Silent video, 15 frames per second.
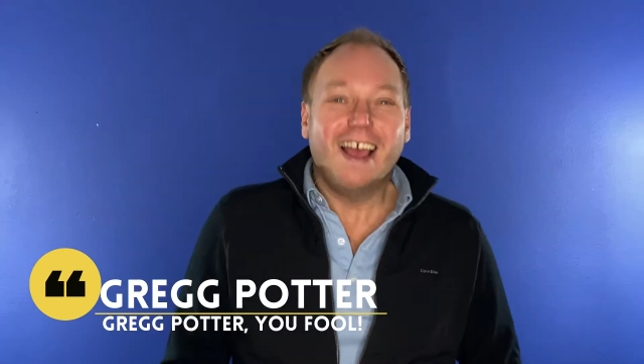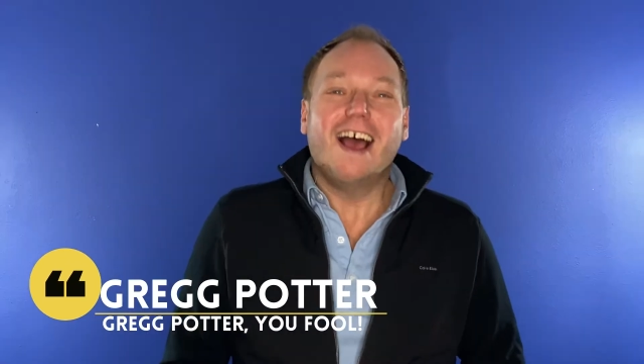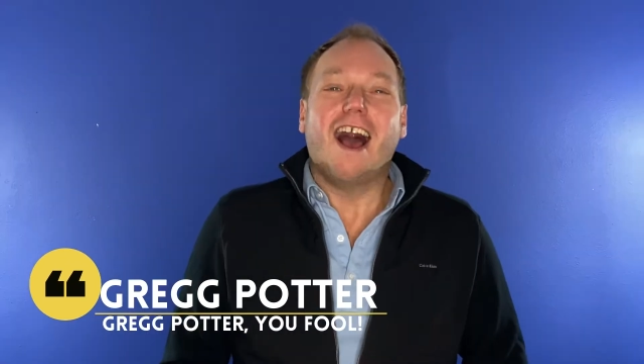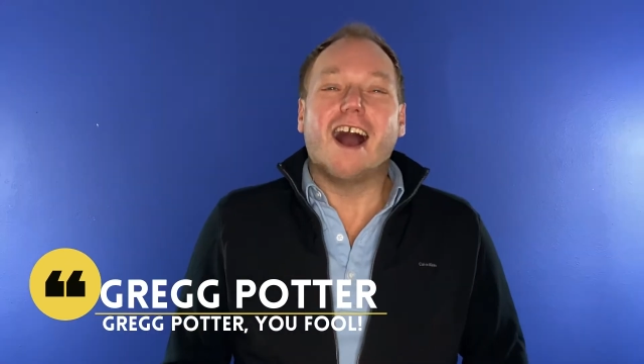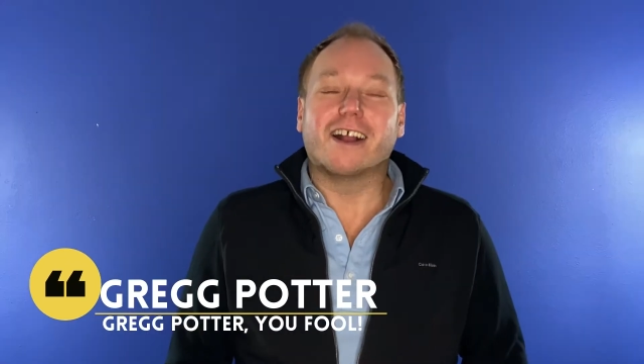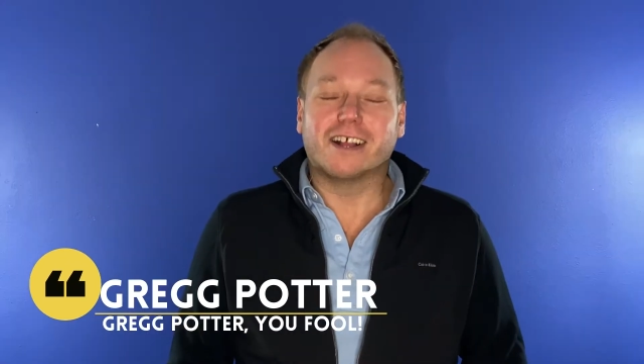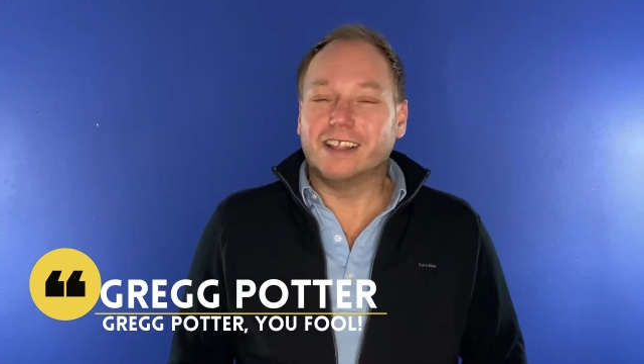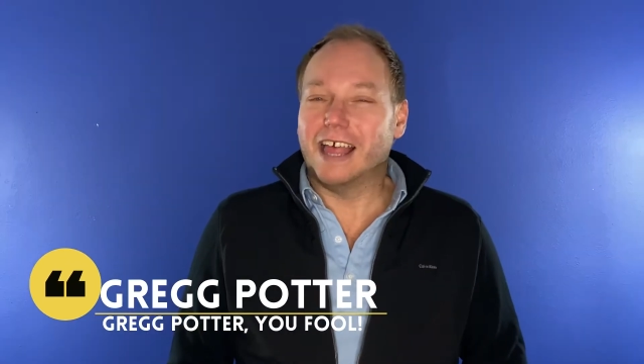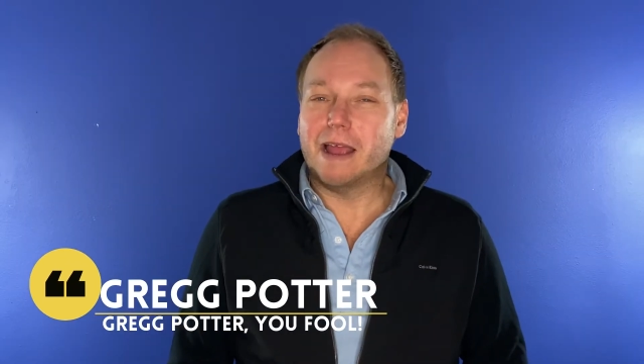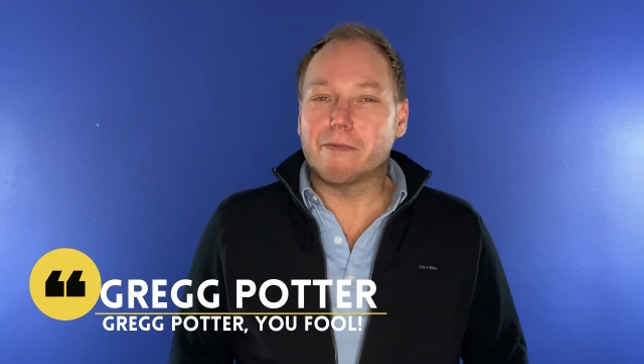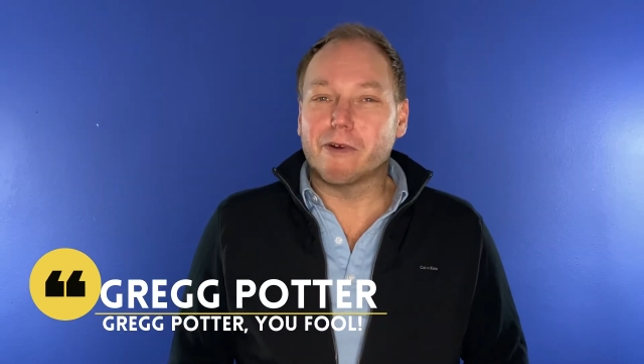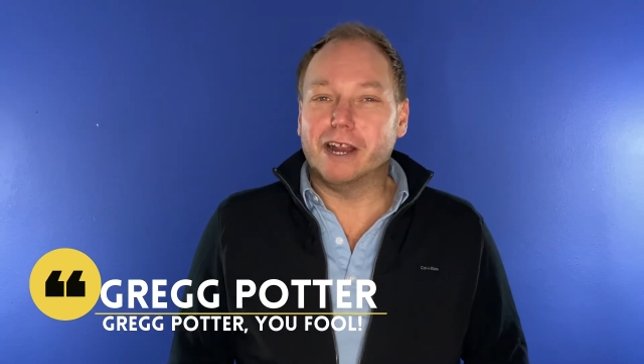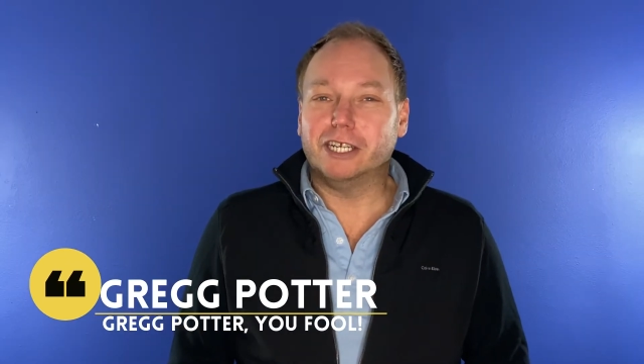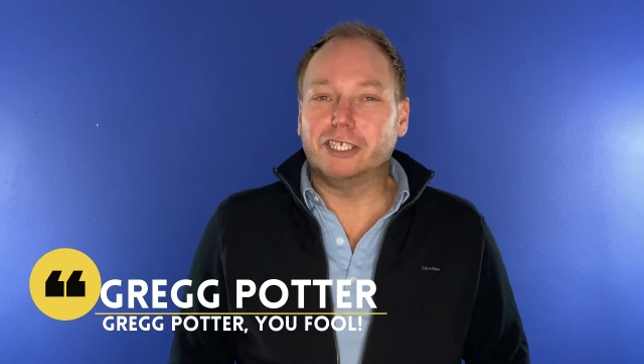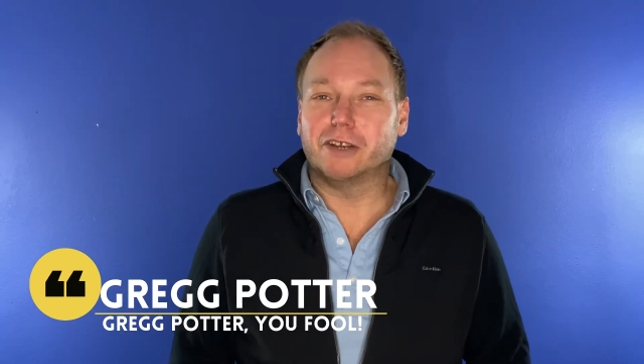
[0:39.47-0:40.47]
A
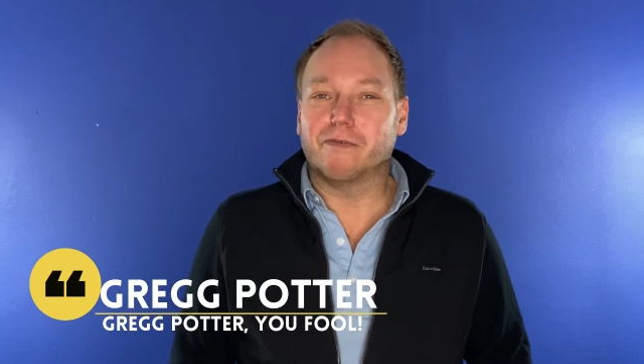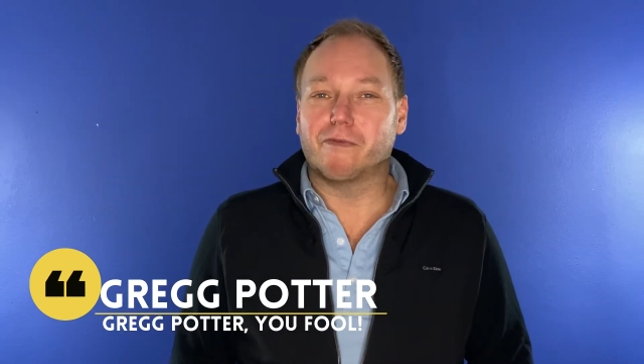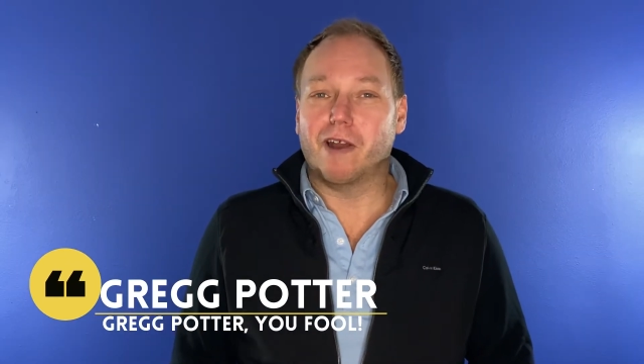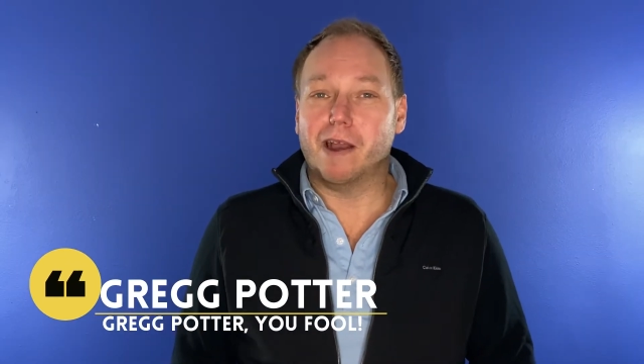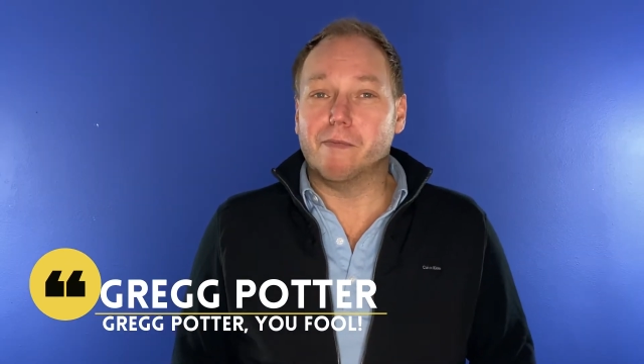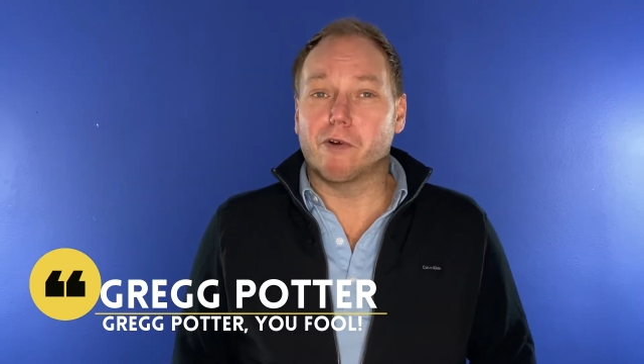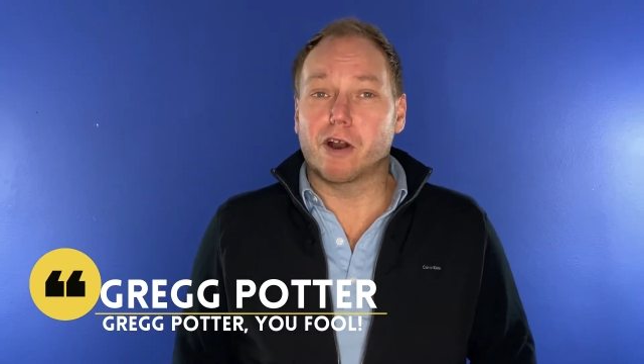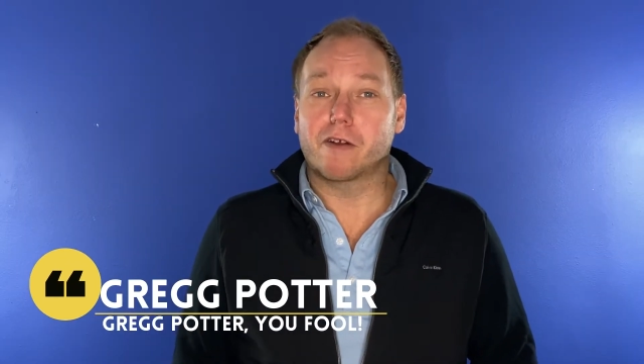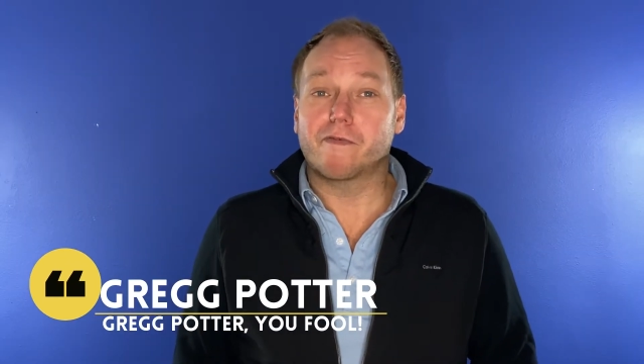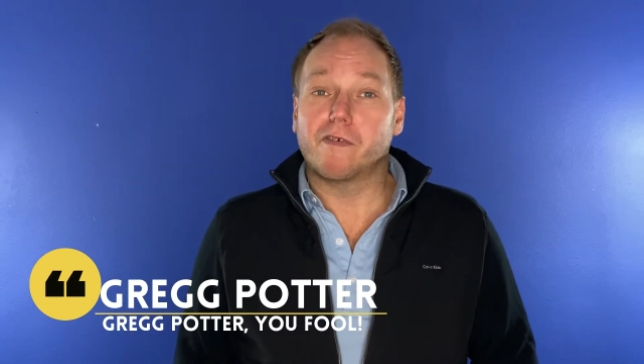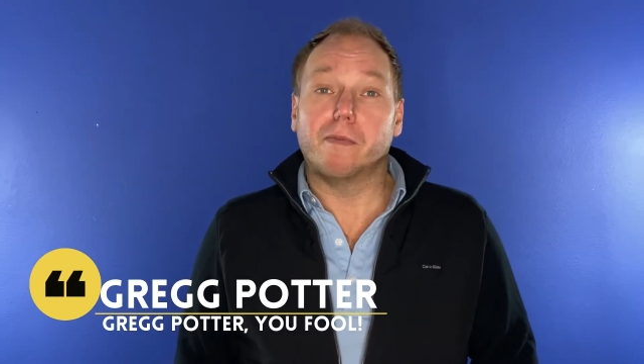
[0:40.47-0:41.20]
collaboration framework from